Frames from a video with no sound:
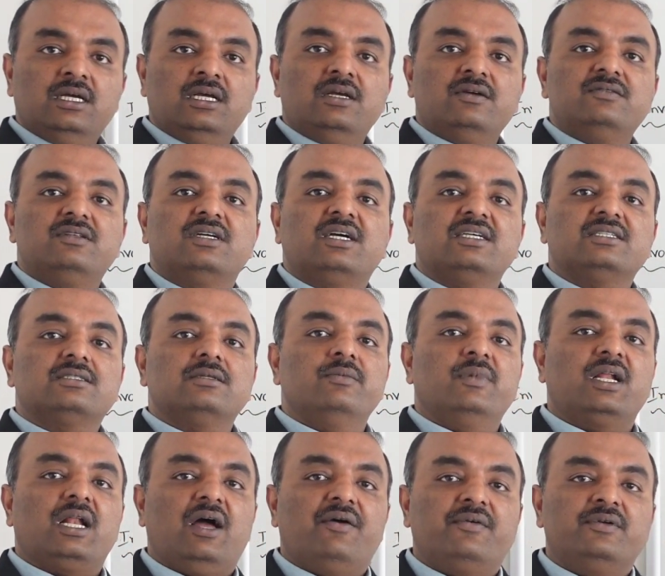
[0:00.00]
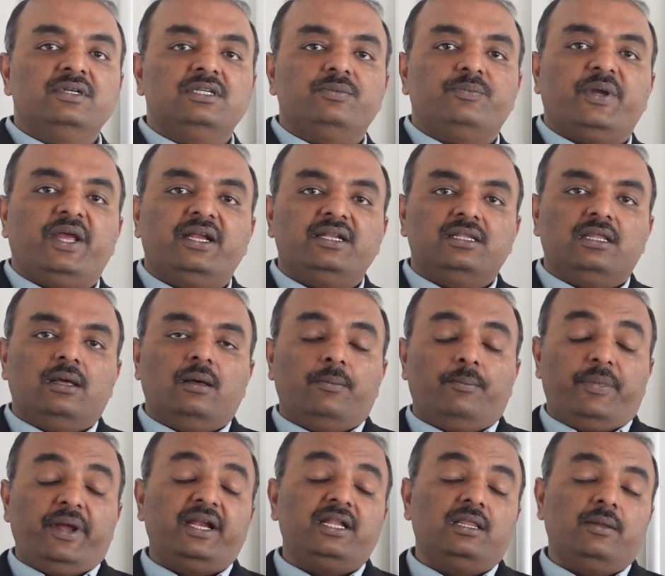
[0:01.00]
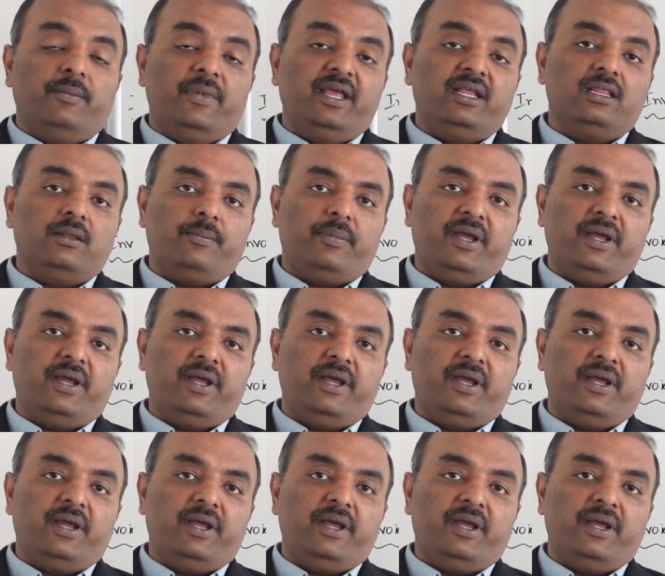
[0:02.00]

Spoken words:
If the customer haven't made the